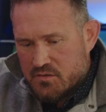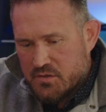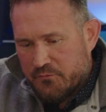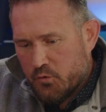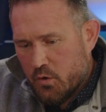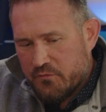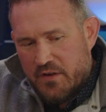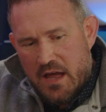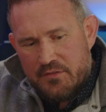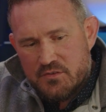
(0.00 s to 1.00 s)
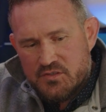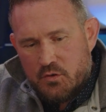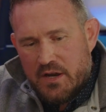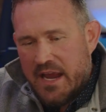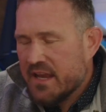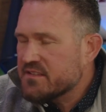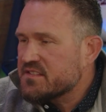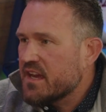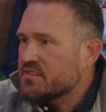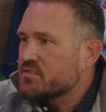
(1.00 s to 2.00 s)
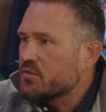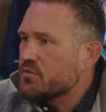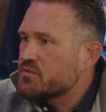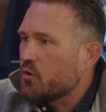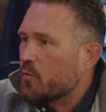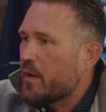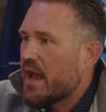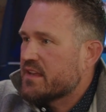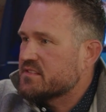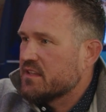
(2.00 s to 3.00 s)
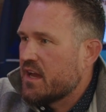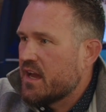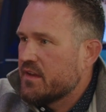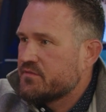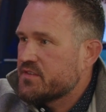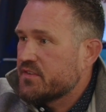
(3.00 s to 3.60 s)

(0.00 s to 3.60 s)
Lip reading: to forefathers or ancestors or past lives.